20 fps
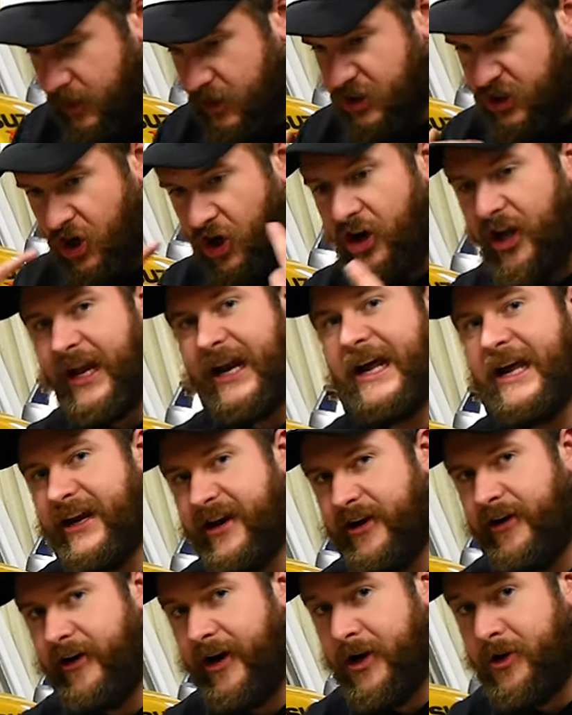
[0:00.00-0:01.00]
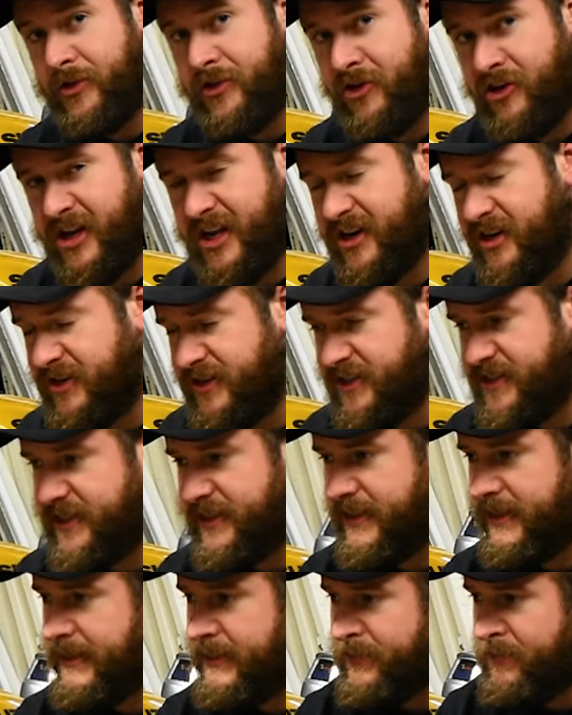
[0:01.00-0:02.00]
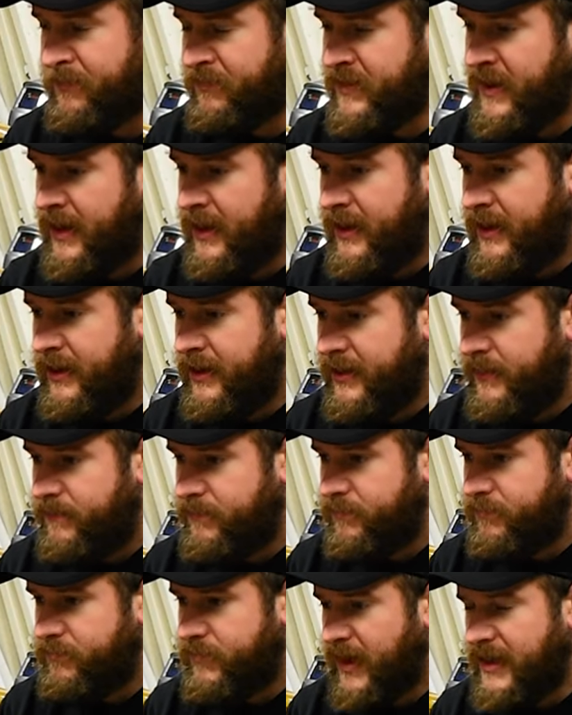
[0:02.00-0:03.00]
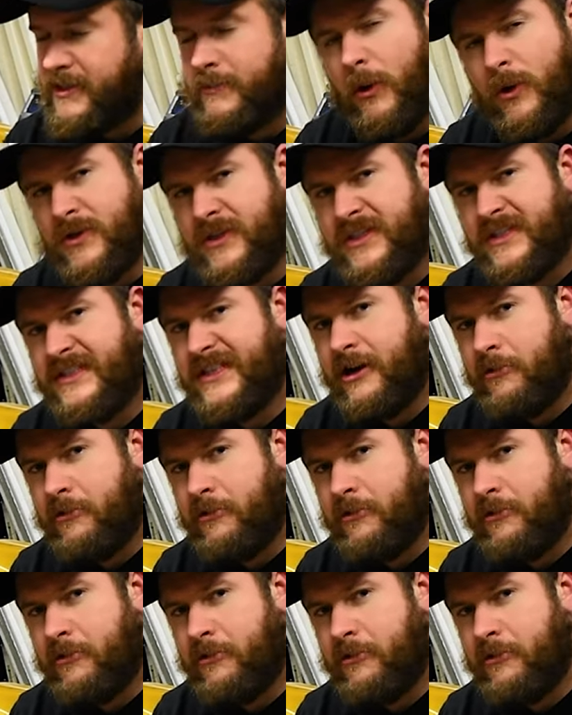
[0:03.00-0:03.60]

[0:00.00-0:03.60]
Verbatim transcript: circulate it around their innards. And I suppose it's